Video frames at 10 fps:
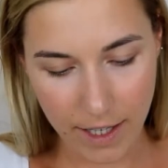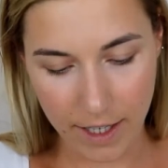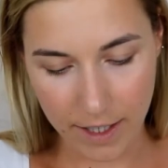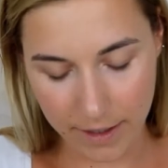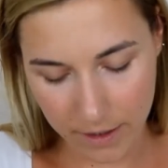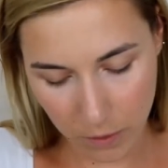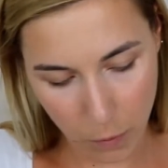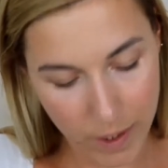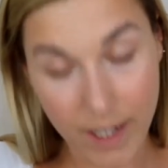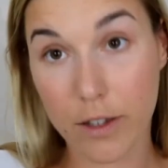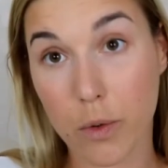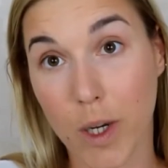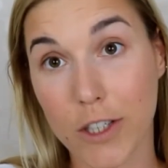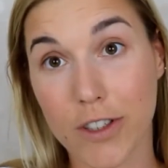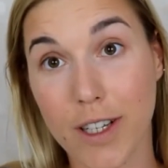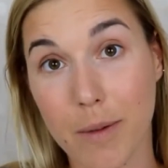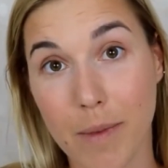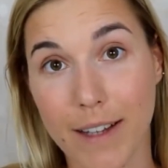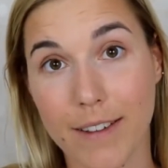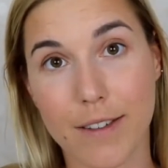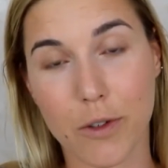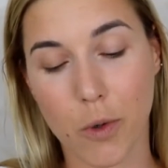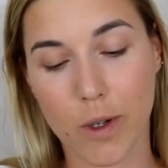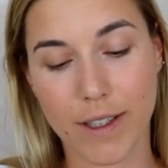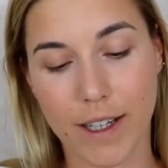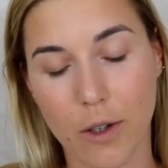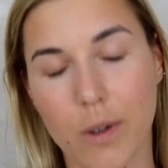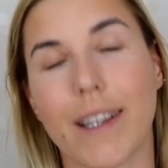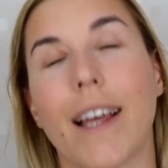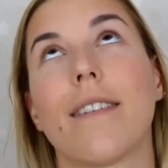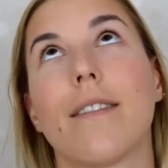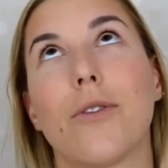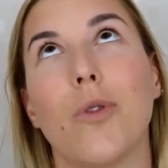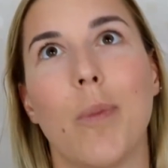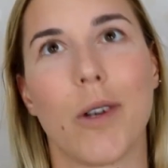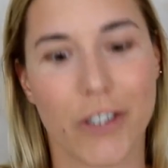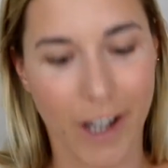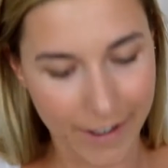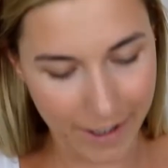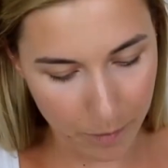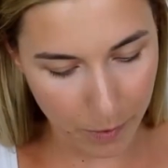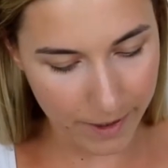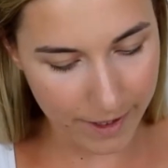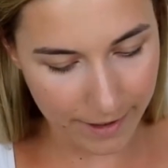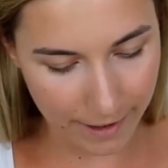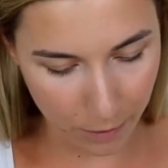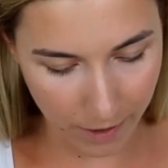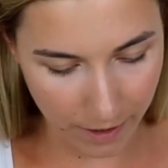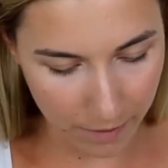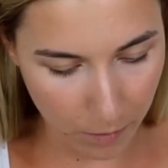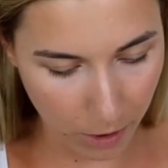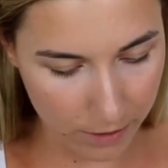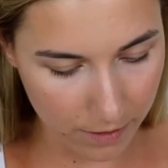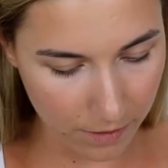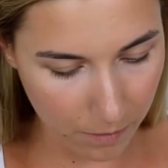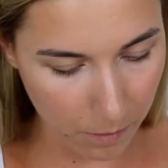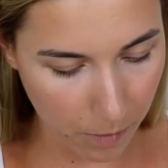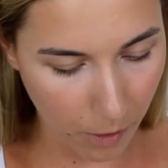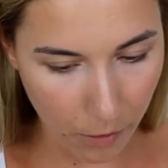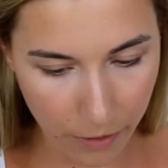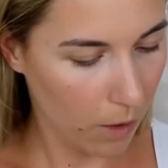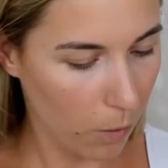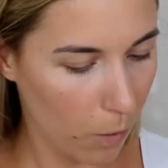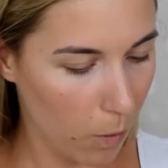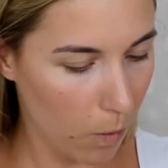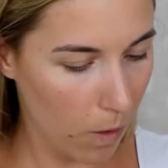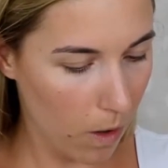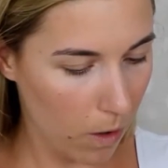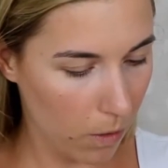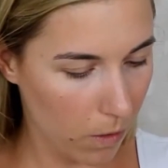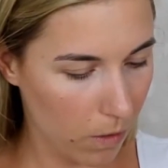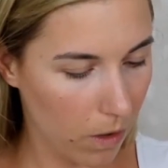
And when I swatched them at the store they looked like super shiny and pretty, that's why I bought both. Whoa.